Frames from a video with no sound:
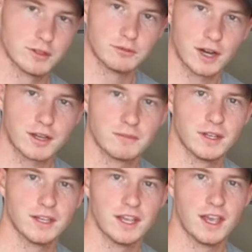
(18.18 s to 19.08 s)
would
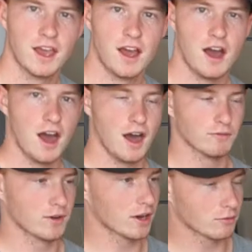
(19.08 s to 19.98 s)
recommend it.
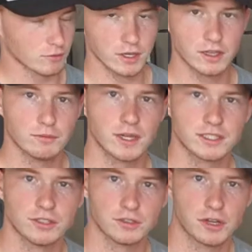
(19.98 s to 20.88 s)
Um, very, really
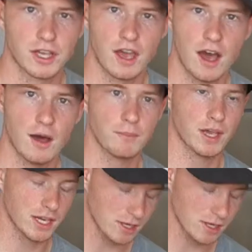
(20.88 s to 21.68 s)
much enjoy it. Uh, but